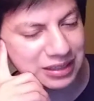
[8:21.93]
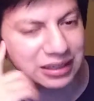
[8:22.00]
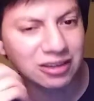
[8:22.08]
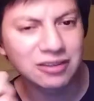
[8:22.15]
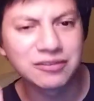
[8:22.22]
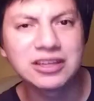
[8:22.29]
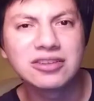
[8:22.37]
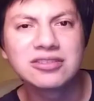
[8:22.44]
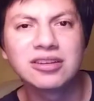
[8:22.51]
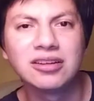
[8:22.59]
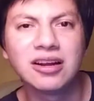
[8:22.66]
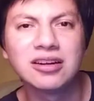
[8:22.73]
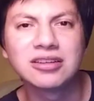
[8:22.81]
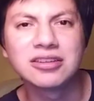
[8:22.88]
And other videos are
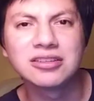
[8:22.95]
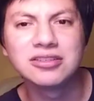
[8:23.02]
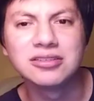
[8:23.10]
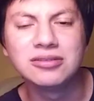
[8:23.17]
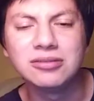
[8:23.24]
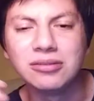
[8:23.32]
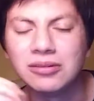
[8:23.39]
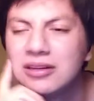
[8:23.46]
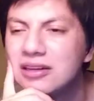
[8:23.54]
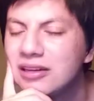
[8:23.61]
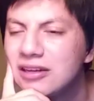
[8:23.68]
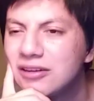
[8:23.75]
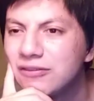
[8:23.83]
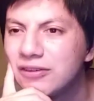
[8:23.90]
longer too.
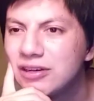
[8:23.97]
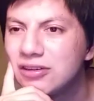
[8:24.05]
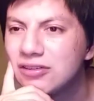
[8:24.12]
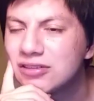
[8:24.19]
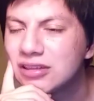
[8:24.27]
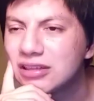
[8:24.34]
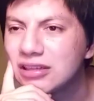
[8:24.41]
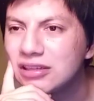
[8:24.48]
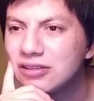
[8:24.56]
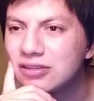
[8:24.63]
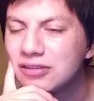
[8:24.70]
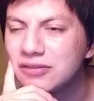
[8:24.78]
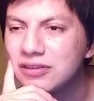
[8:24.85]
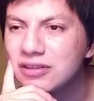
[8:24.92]
Videos, I think
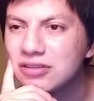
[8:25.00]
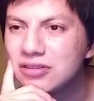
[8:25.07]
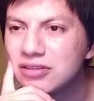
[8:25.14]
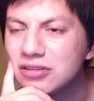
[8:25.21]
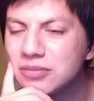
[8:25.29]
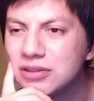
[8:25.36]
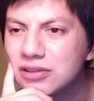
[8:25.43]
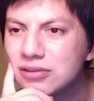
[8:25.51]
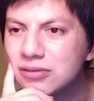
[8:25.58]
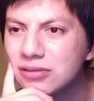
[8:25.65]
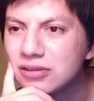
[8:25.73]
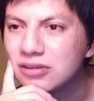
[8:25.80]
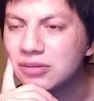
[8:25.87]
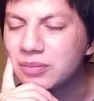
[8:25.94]
YouTube videos used to be
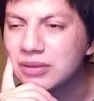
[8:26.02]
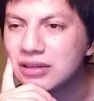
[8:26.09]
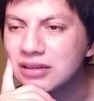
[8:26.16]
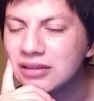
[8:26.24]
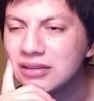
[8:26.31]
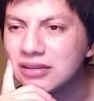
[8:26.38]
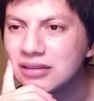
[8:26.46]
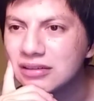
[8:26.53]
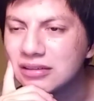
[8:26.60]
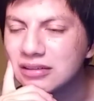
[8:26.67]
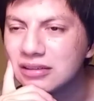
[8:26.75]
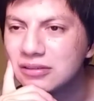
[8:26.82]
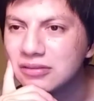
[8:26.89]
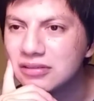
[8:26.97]
shorter back. I
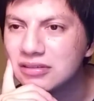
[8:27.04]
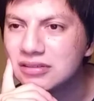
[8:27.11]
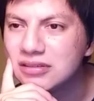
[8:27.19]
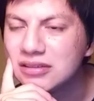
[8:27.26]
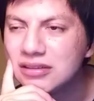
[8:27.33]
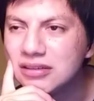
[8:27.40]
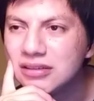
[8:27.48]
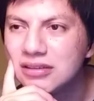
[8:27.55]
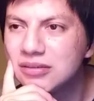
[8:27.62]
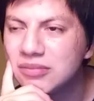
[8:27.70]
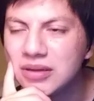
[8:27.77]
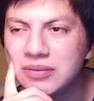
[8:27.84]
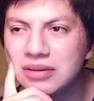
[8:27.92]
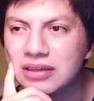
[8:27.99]
think it was
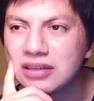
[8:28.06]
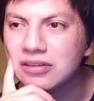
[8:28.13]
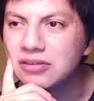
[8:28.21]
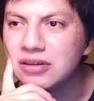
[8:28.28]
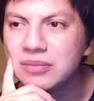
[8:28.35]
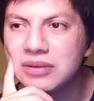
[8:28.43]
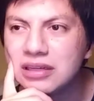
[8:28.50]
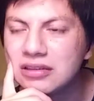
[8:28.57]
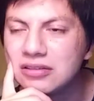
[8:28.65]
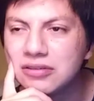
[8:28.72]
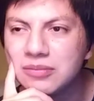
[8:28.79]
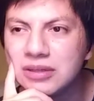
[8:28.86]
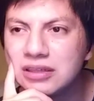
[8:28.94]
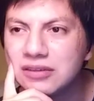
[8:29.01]
maybe like a 3-minute,
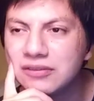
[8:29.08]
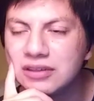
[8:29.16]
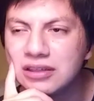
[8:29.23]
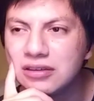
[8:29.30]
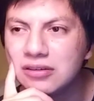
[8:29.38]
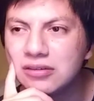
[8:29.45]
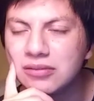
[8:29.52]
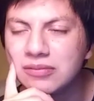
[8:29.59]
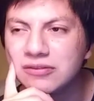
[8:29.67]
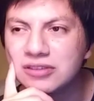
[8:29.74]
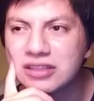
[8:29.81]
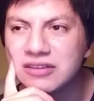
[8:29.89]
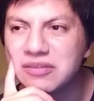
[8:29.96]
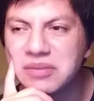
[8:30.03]
2-minute video,
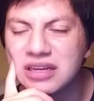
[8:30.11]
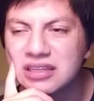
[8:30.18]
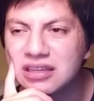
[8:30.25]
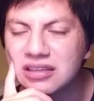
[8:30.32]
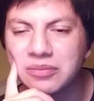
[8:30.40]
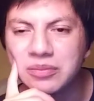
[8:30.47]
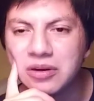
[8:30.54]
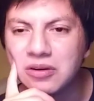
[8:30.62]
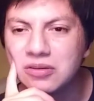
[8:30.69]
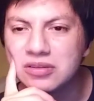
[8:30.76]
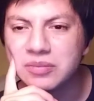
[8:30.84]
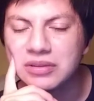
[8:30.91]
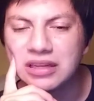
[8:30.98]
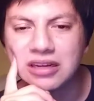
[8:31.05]
7 minutes at the
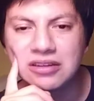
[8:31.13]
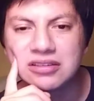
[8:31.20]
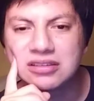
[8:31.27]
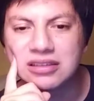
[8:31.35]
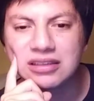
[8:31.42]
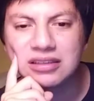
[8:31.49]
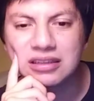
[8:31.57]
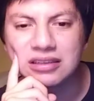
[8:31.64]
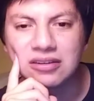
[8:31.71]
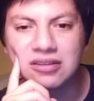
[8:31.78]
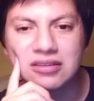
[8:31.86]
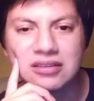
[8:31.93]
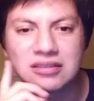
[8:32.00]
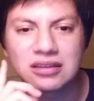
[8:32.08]
most. But now you're seeing
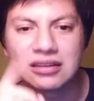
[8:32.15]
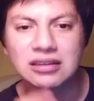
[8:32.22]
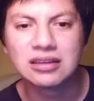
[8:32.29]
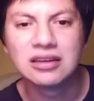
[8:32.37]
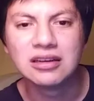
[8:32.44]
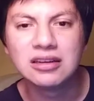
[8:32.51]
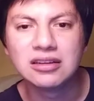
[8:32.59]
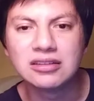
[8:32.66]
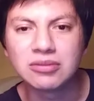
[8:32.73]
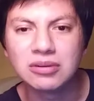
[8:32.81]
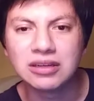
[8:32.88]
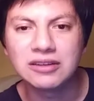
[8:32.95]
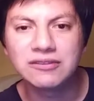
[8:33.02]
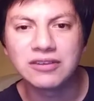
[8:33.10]
all these
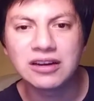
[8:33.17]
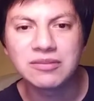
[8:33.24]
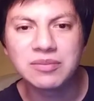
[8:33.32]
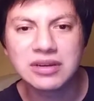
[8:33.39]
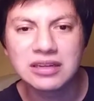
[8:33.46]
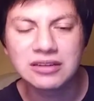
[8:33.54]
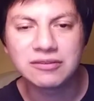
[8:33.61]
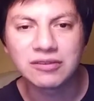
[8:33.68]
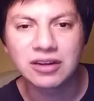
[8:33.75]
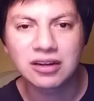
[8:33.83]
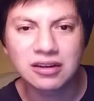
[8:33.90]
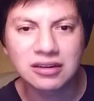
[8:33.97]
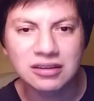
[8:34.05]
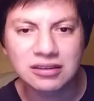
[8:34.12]
25-minute
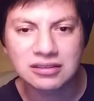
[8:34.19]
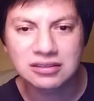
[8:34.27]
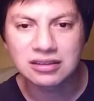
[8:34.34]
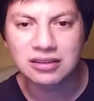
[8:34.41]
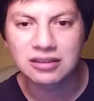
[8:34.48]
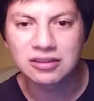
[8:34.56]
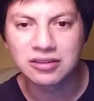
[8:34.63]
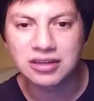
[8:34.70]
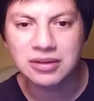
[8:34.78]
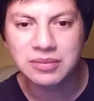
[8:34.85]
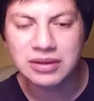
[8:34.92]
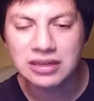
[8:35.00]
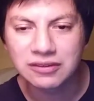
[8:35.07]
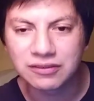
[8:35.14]
vlogs and
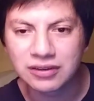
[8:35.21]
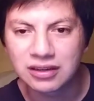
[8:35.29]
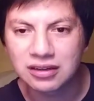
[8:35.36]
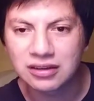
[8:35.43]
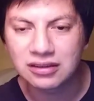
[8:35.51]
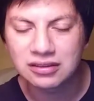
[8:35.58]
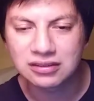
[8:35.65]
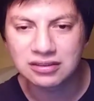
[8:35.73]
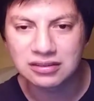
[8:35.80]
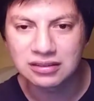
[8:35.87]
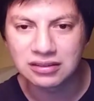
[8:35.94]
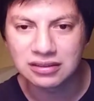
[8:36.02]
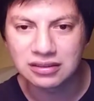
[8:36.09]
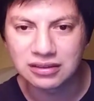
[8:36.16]
30-minute vlogs,
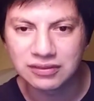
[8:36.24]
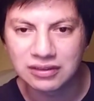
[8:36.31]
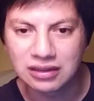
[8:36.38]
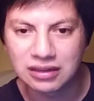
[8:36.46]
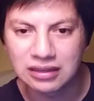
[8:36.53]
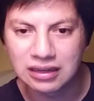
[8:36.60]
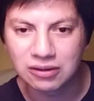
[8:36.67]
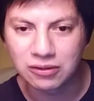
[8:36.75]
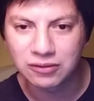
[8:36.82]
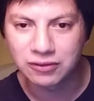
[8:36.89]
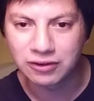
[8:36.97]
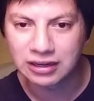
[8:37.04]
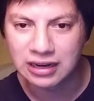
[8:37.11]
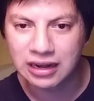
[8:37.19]
and even
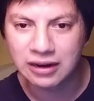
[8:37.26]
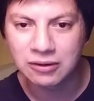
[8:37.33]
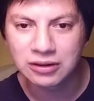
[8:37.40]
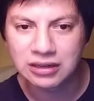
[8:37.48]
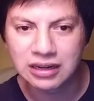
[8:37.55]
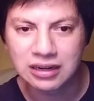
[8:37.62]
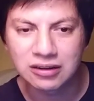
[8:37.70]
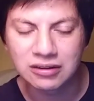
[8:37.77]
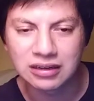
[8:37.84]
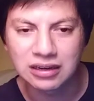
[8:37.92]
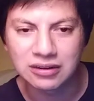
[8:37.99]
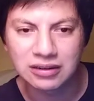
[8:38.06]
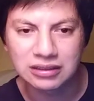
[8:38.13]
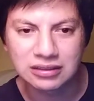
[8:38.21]
over an hour now. And
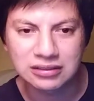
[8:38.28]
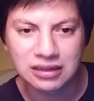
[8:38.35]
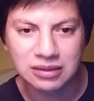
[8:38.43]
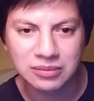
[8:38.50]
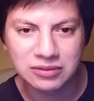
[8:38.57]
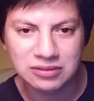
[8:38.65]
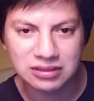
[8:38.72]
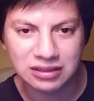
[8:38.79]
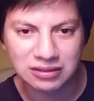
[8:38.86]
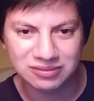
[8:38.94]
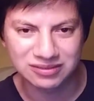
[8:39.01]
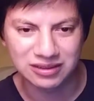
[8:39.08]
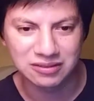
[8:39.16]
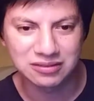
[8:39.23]
at the time it was
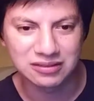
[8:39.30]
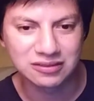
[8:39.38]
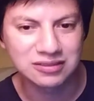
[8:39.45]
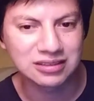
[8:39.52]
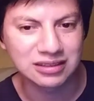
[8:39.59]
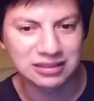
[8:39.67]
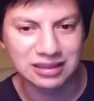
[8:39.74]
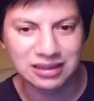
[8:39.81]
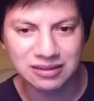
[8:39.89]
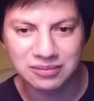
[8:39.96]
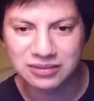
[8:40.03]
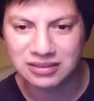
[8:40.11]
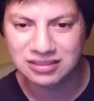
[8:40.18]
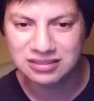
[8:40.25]

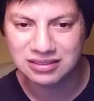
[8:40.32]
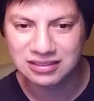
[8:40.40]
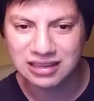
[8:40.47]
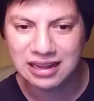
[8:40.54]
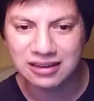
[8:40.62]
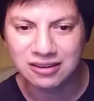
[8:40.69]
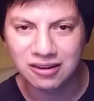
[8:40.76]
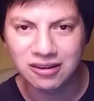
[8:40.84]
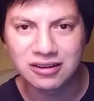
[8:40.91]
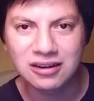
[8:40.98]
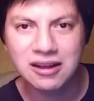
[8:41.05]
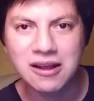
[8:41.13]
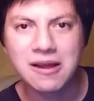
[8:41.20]
damn, is it that long?